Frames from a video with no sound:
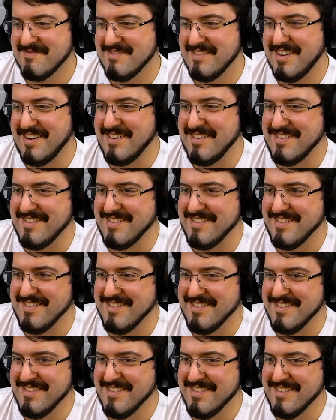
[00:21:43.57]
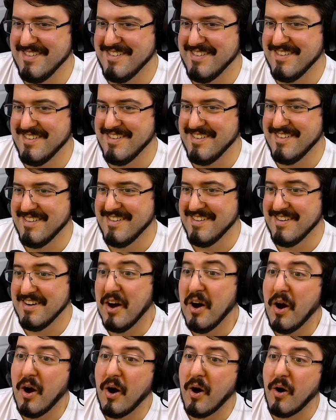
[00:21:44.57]
Oh.
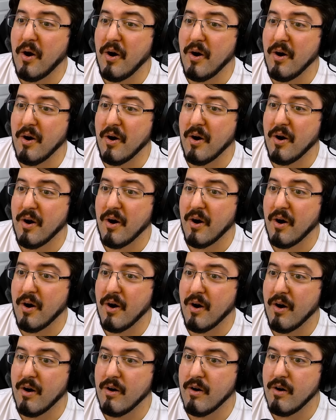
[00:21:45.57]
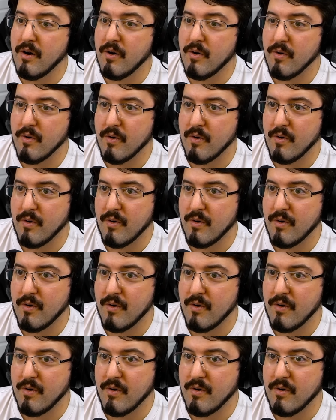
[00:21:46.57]
Oh.
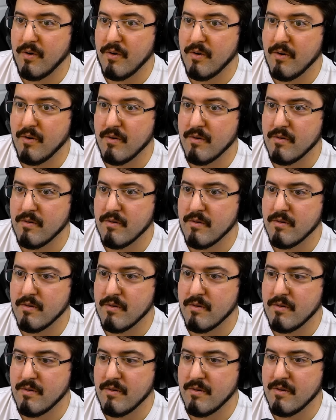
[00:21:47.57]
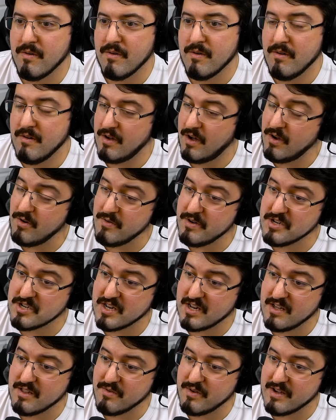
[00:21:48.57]
Oh. Oh, he just
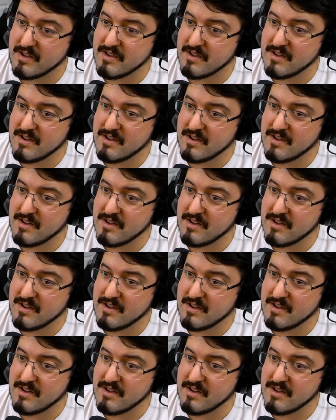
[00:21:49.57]
got out of the way.